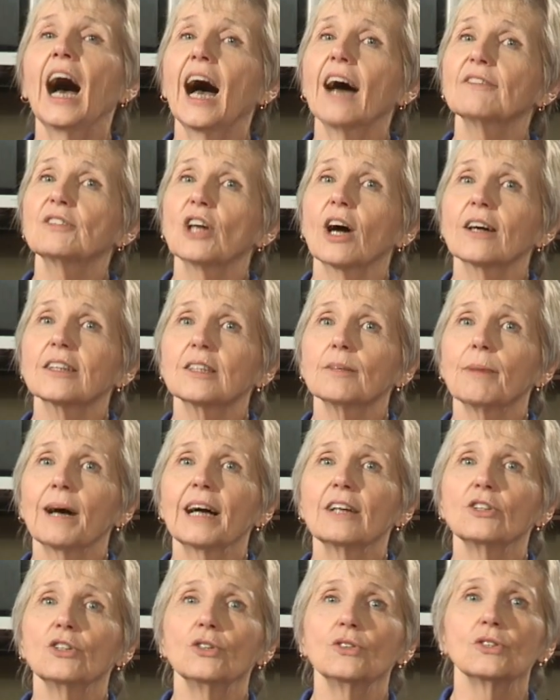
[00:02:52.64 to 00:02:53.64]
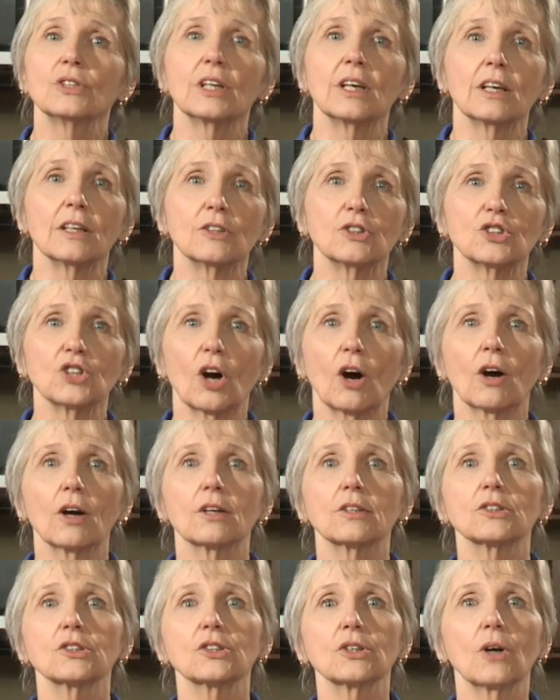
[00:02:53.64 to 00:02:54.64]
I've talked about using
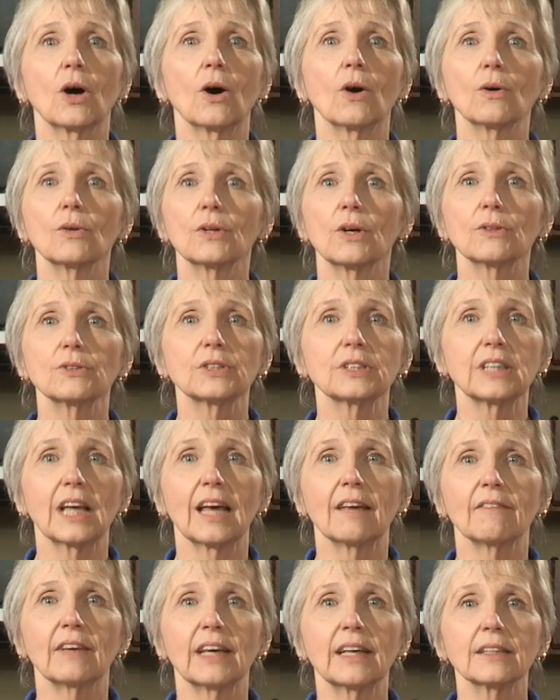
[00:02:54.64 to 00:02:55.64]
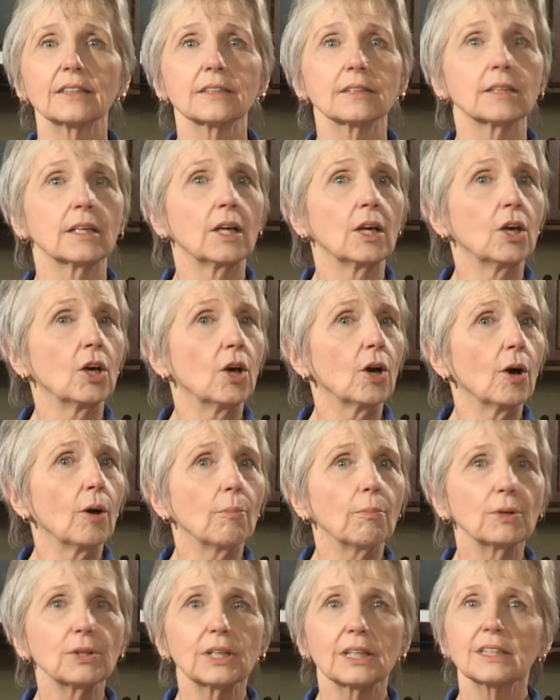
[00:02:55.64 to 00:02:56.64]
jars to hold those savings,
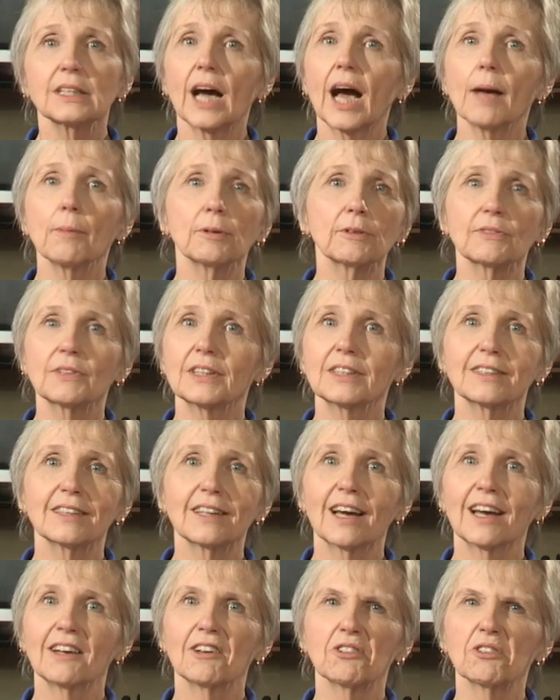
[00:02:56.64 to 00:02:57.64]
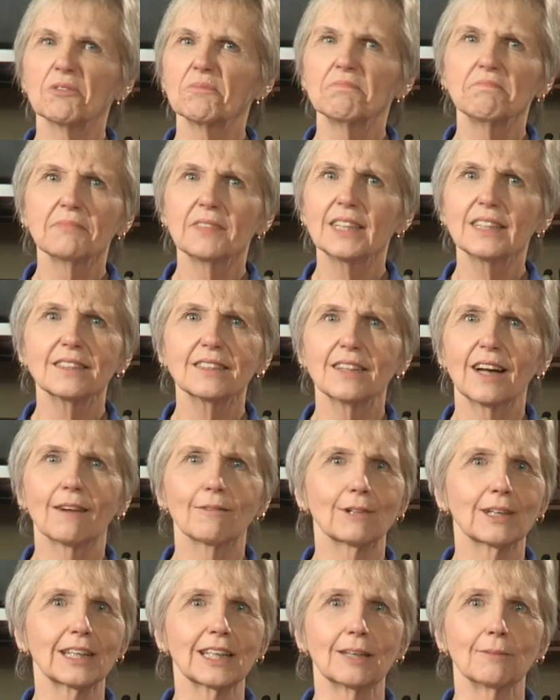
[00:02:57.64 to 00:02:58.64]
but the type of container is not
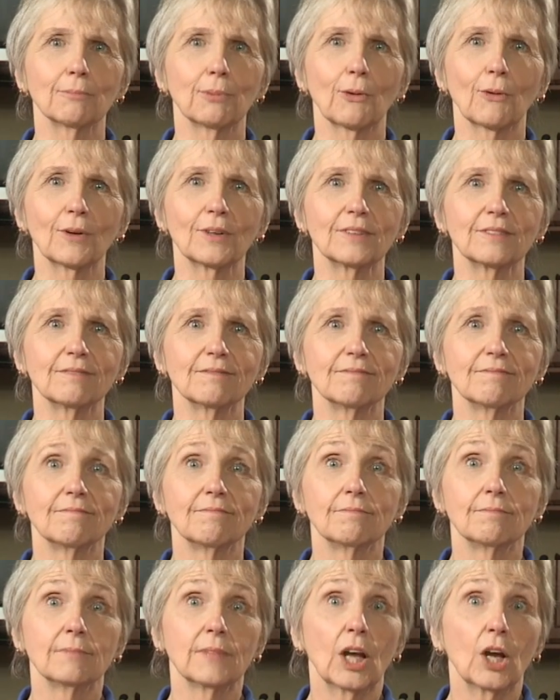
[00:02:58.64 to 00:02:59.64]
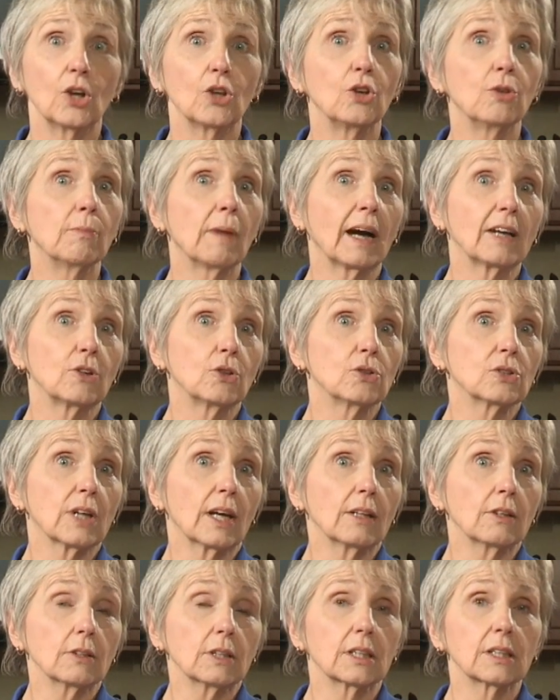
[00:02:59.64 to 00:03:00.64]
really important. You might use
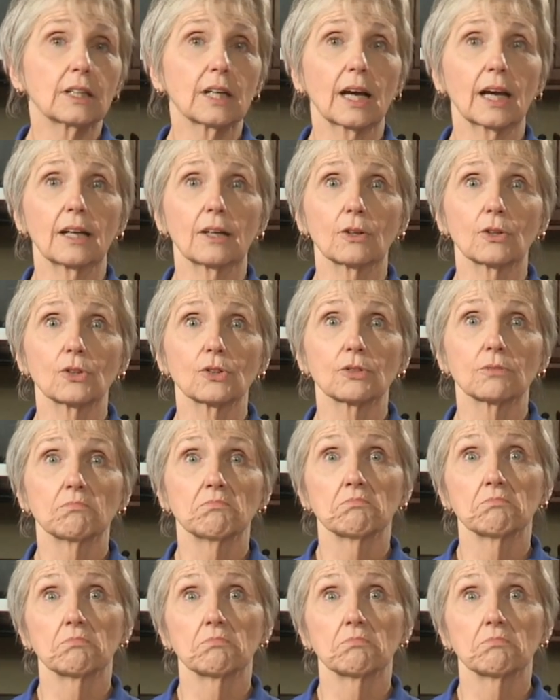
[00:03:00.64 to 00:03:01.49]
other containers.